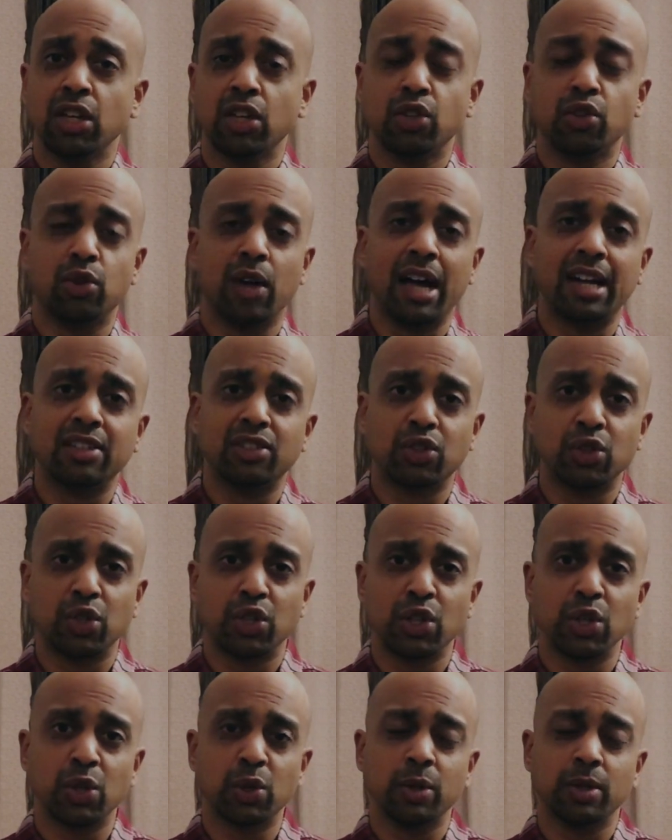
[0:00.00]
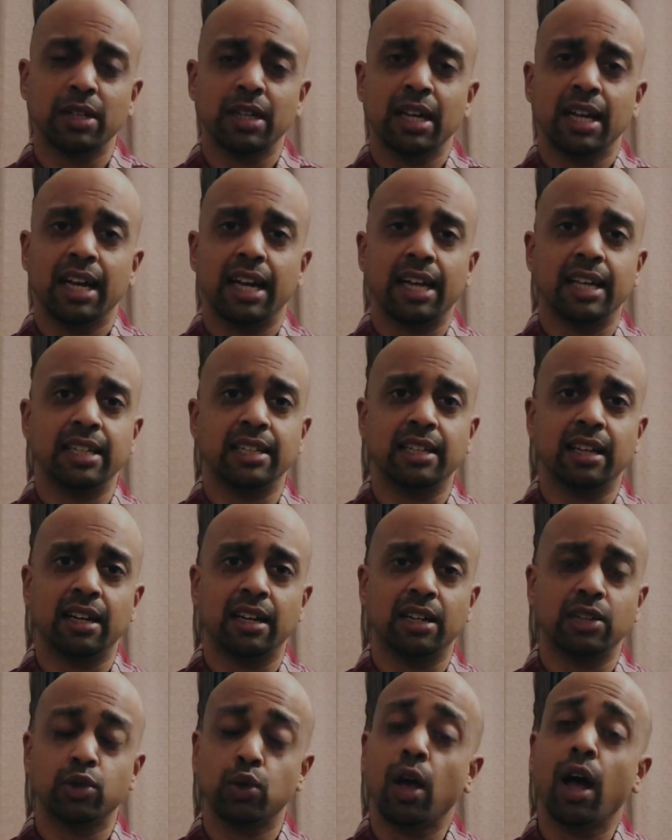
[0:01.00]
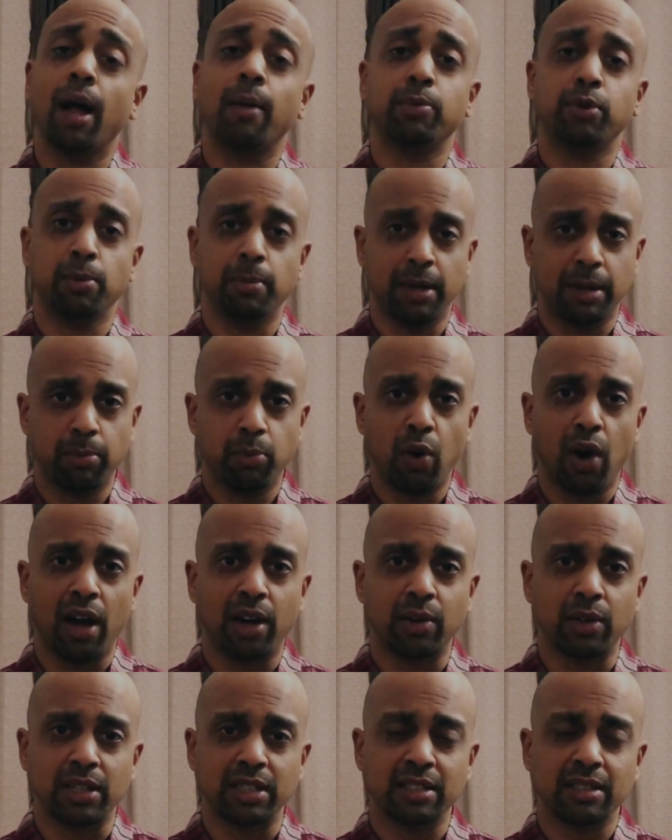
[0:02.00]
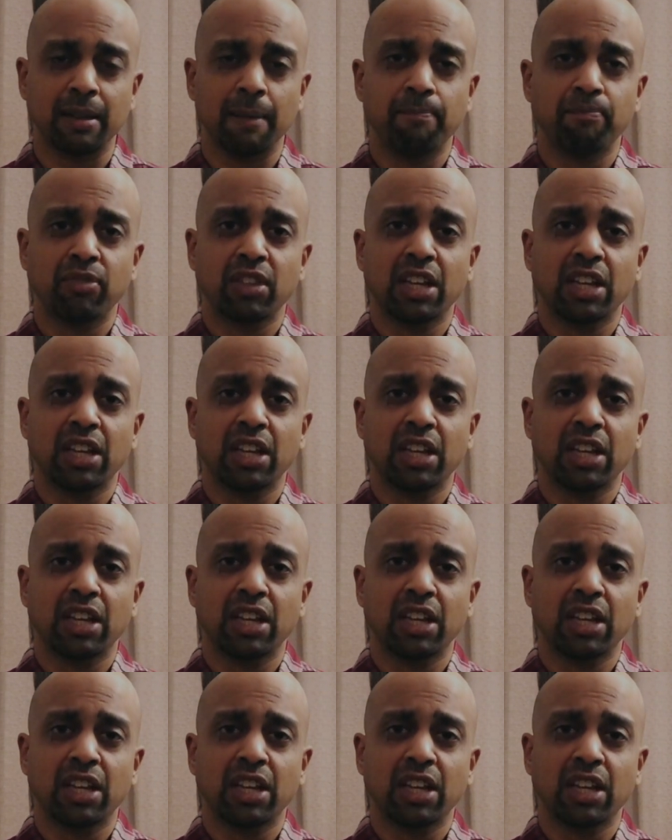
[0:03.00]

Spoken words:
to answer you and to help you make progress.